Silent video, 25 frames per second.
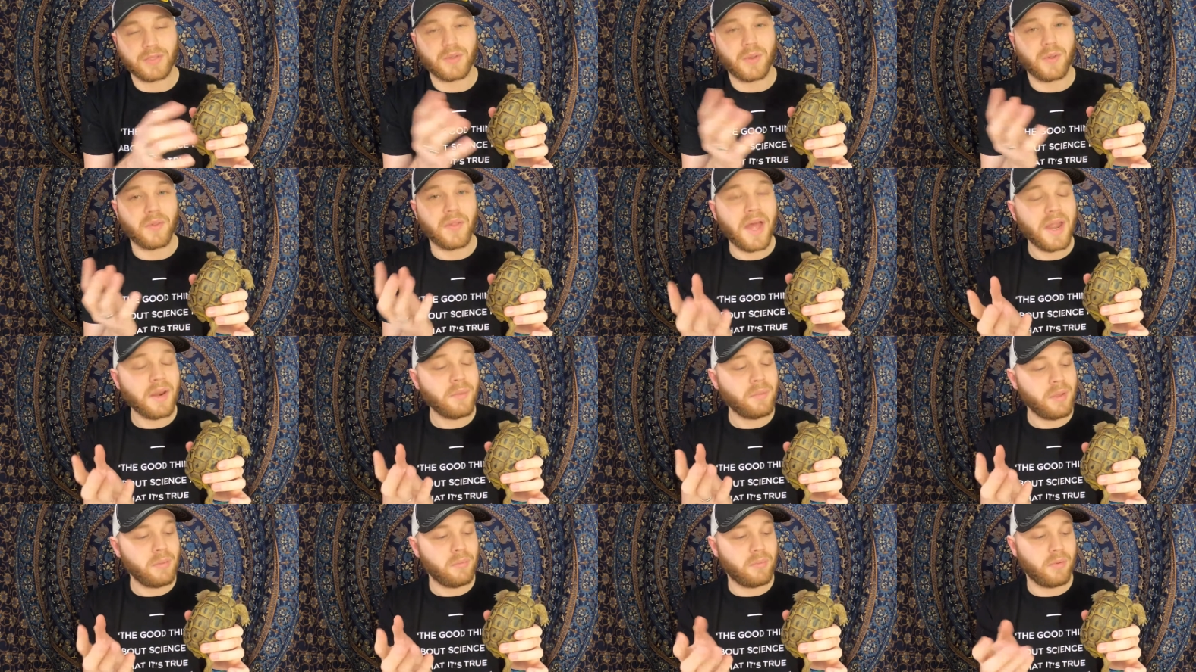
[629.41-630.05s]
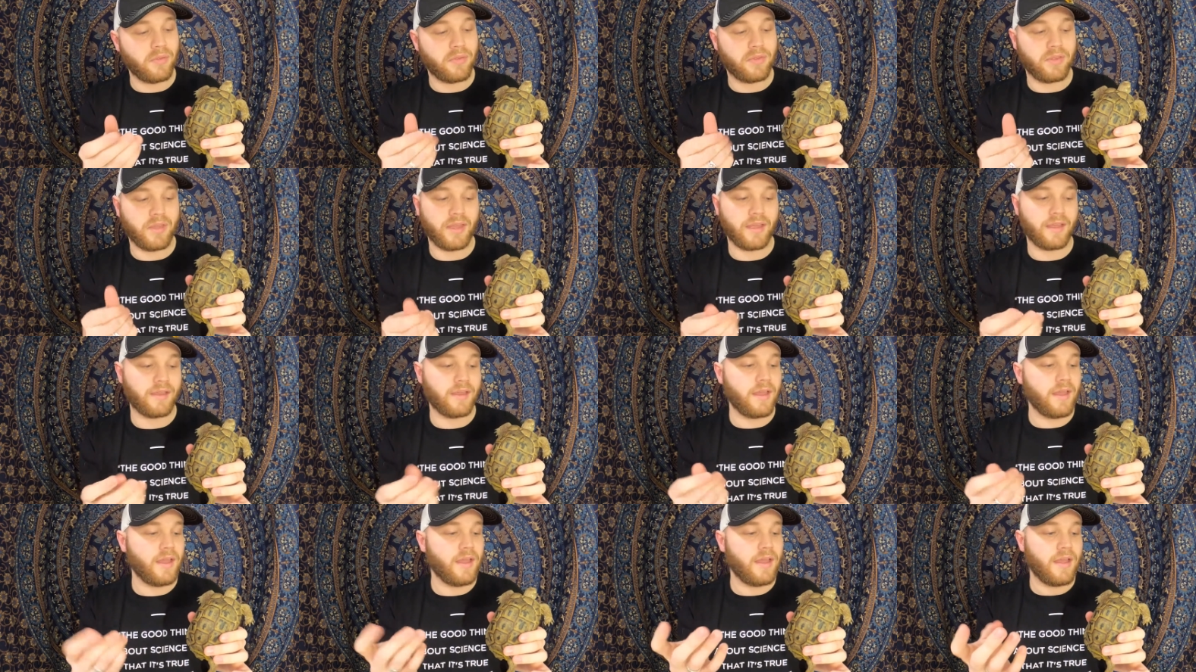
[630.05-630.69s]
So a lot of people
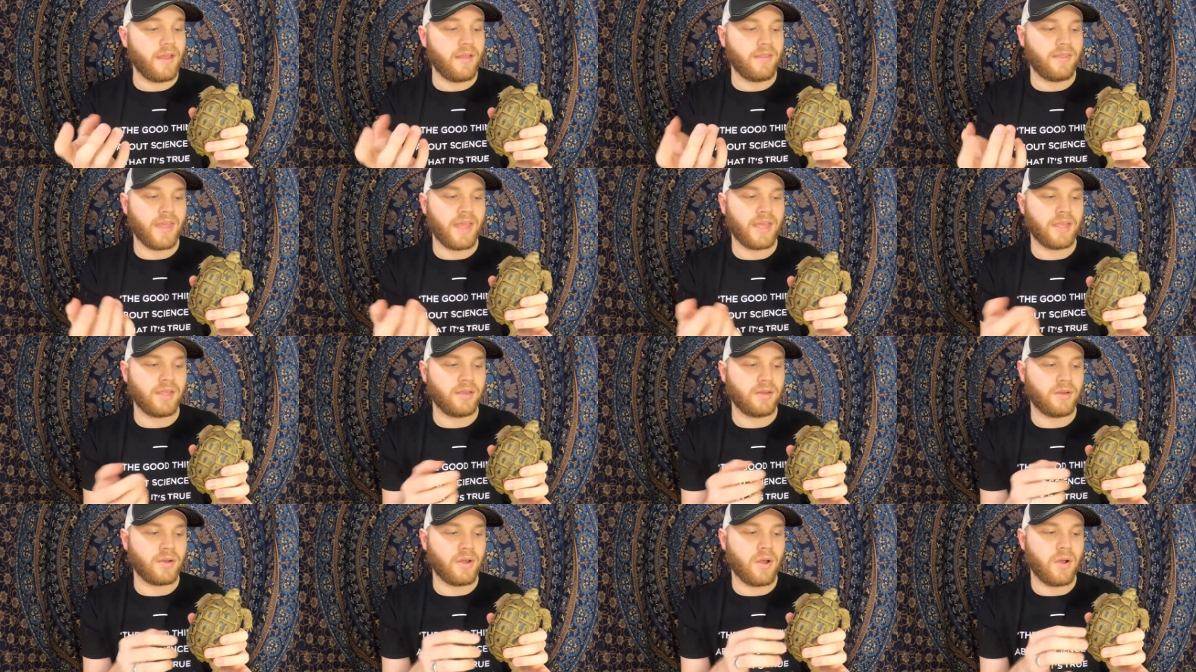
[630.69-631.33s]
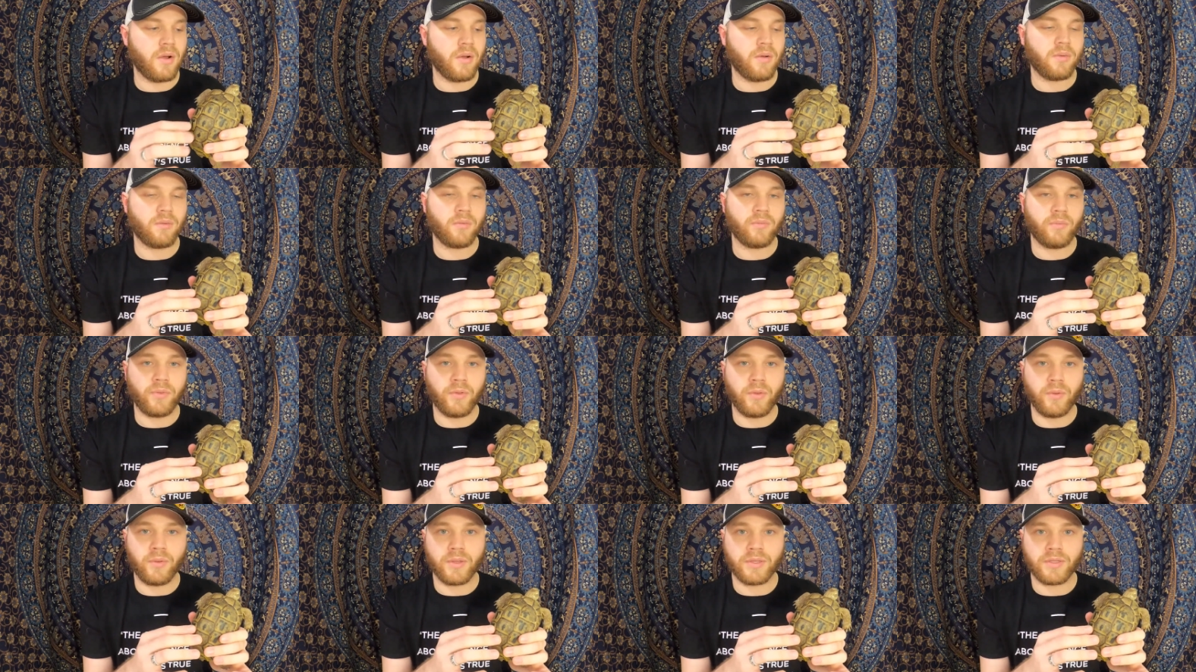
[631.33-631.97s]
think that, you know,
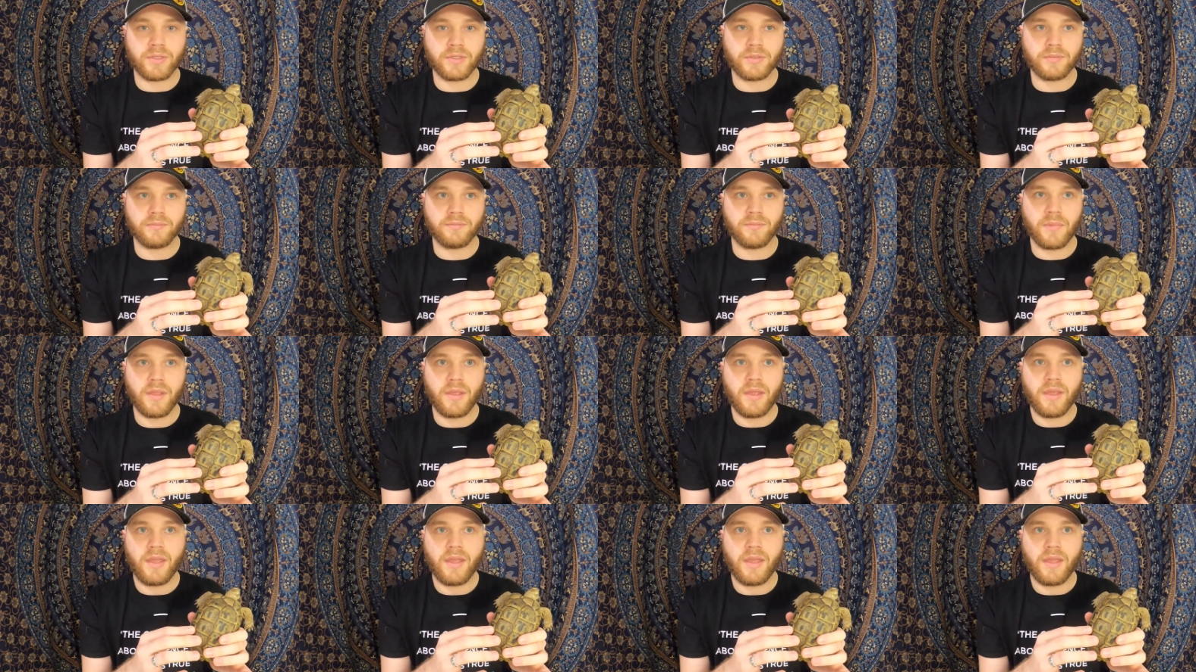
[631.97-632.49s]
you can,